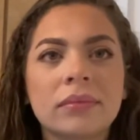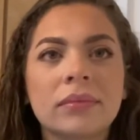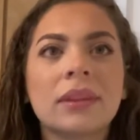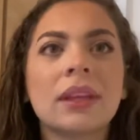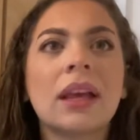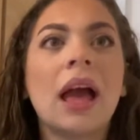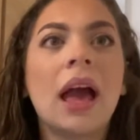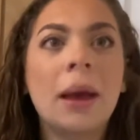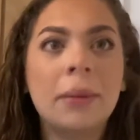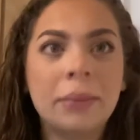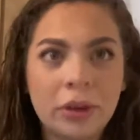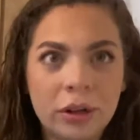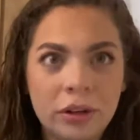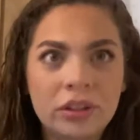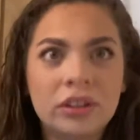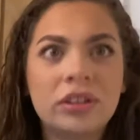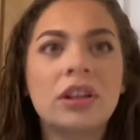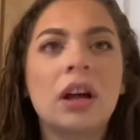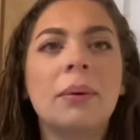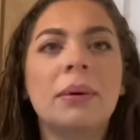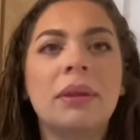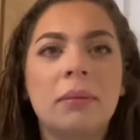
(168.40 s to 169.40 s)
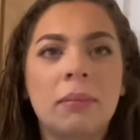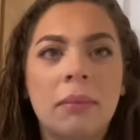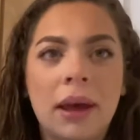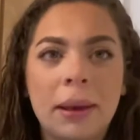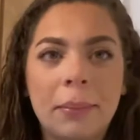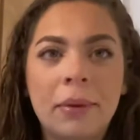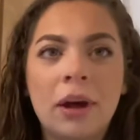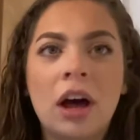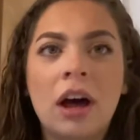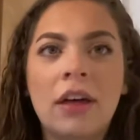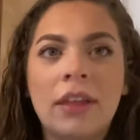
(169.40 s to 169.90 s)
I'm going to start with my
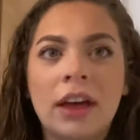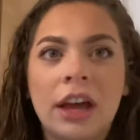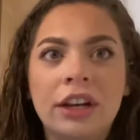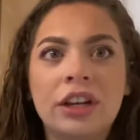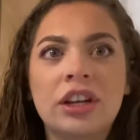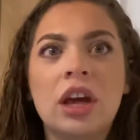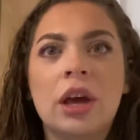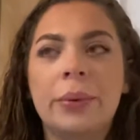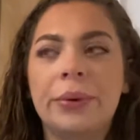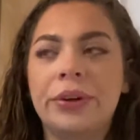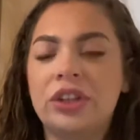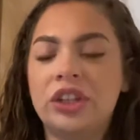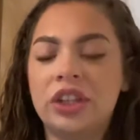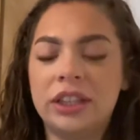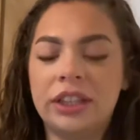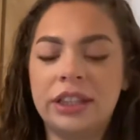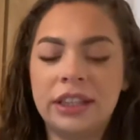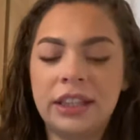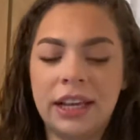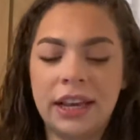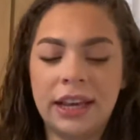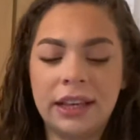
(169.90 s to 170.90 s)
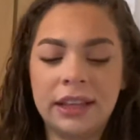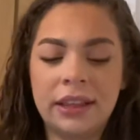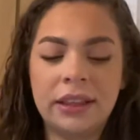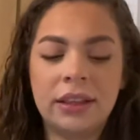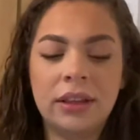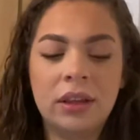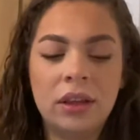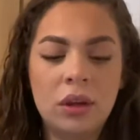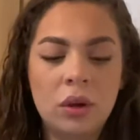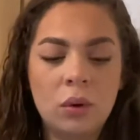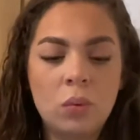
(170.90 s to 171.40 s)
part that I know, which is 6.
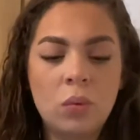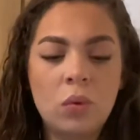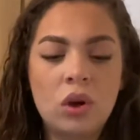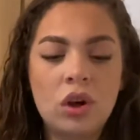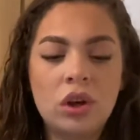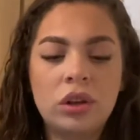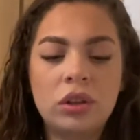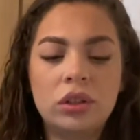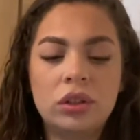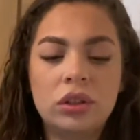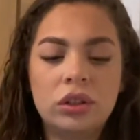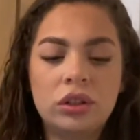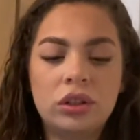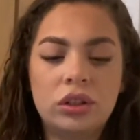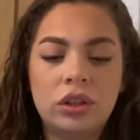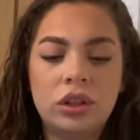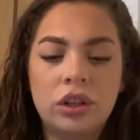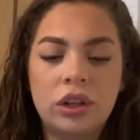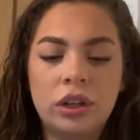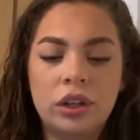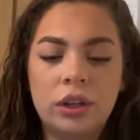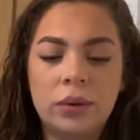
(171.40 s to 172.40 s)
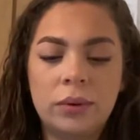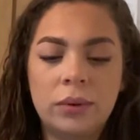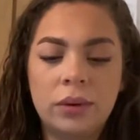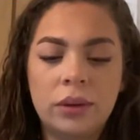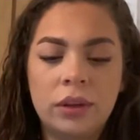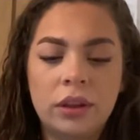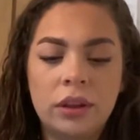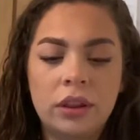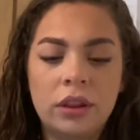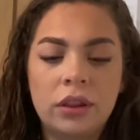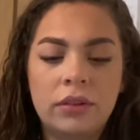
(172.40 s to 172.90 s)
1, 2,
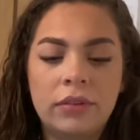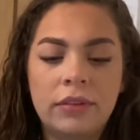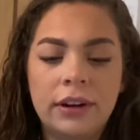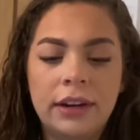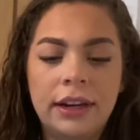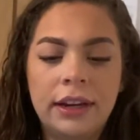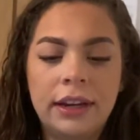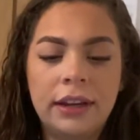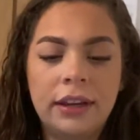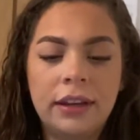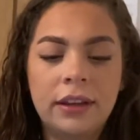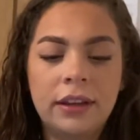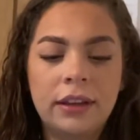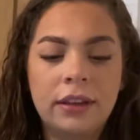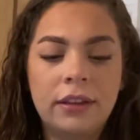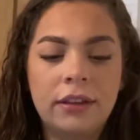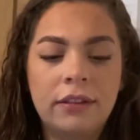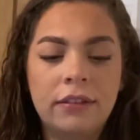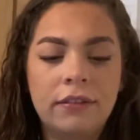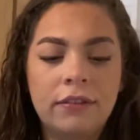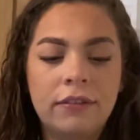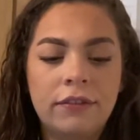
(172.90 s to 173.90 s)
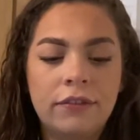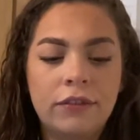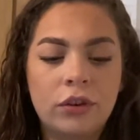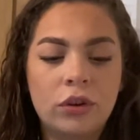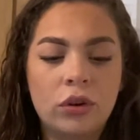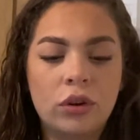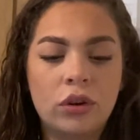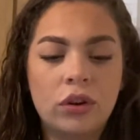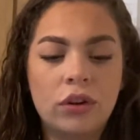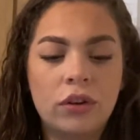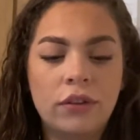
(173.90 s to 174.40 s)
3,
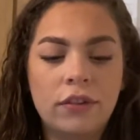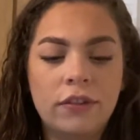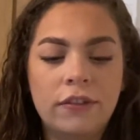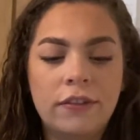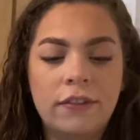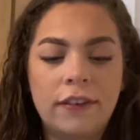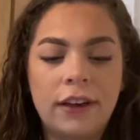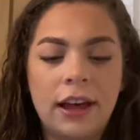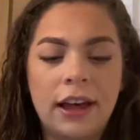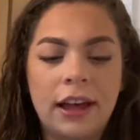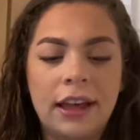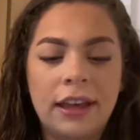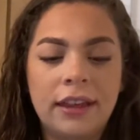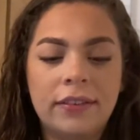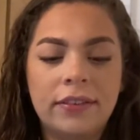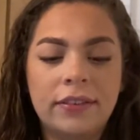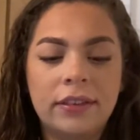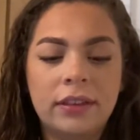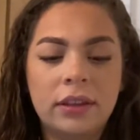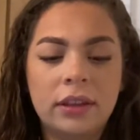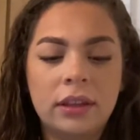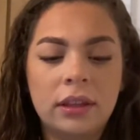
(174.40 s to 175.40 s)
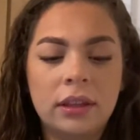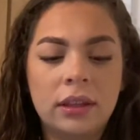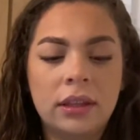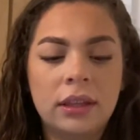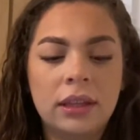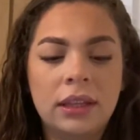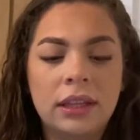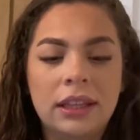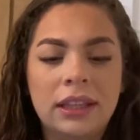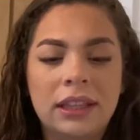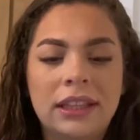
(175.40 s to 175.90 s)
4, 5,
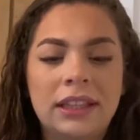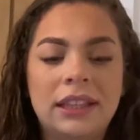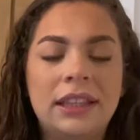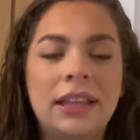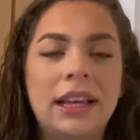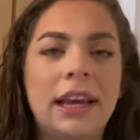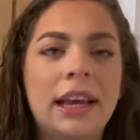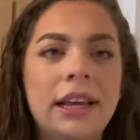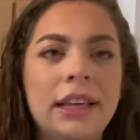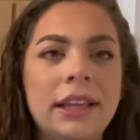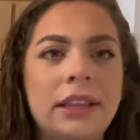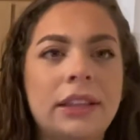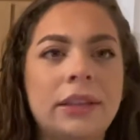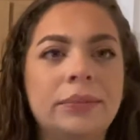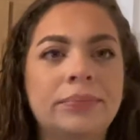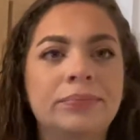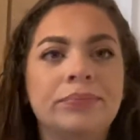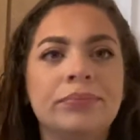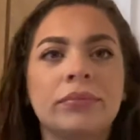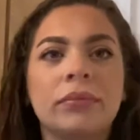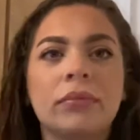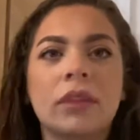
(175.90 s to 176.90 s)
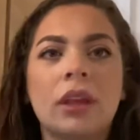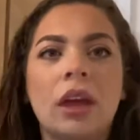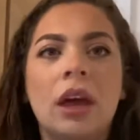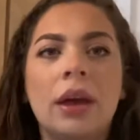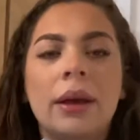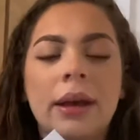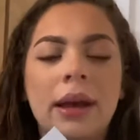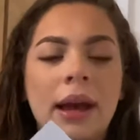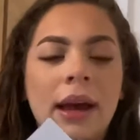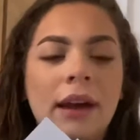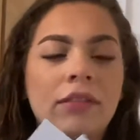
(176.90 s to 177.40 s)
6. Okay,
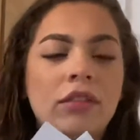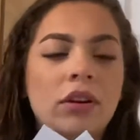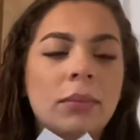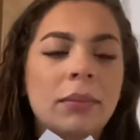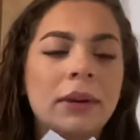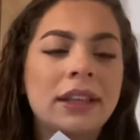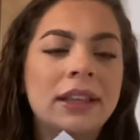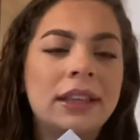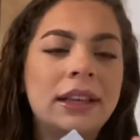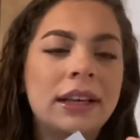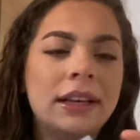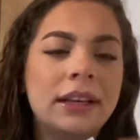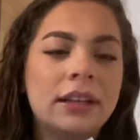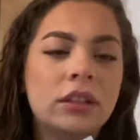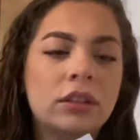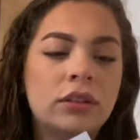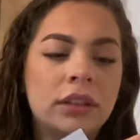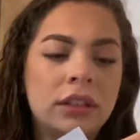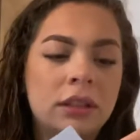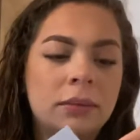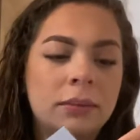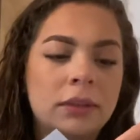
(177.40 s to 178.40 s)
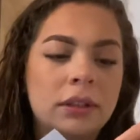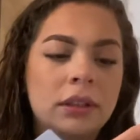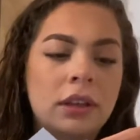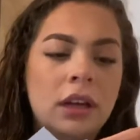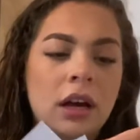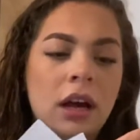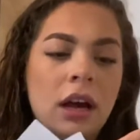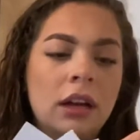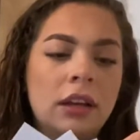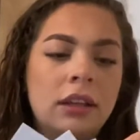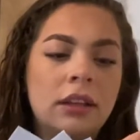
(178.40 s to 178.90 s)
I've got my 6 Christmas
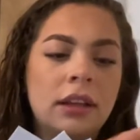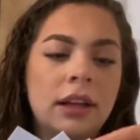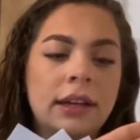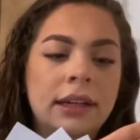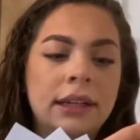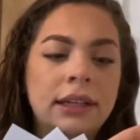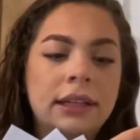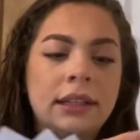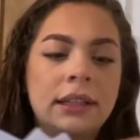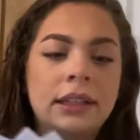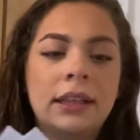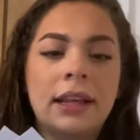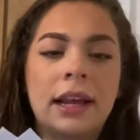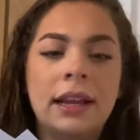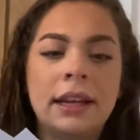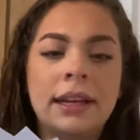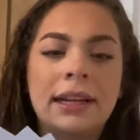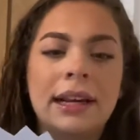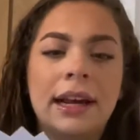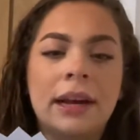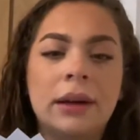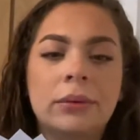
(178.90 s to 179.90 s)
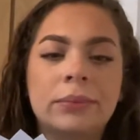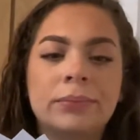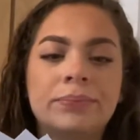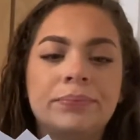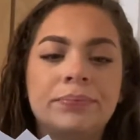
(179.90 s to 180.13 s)
cards I need to send out.